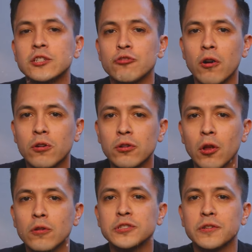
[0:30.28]
to draw
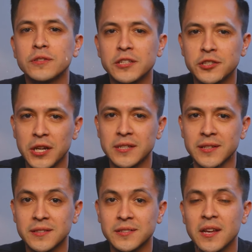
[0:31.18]
closer to
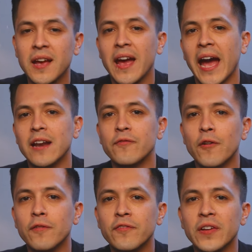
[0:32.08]
Jesus and
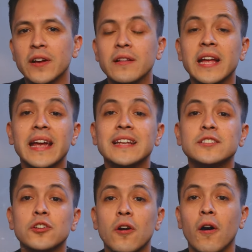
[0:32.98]
fulfill
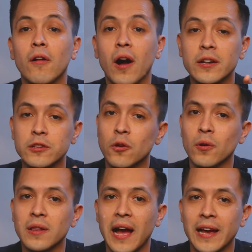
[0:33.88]
His call on
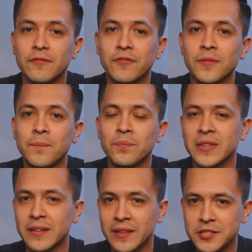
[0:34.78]
your life,
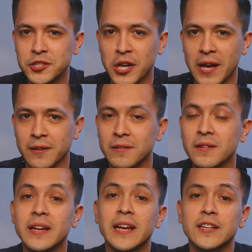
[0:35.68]
then this channel
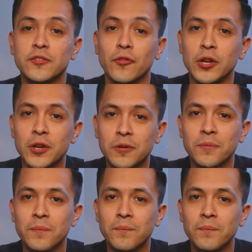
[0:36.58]
is for you.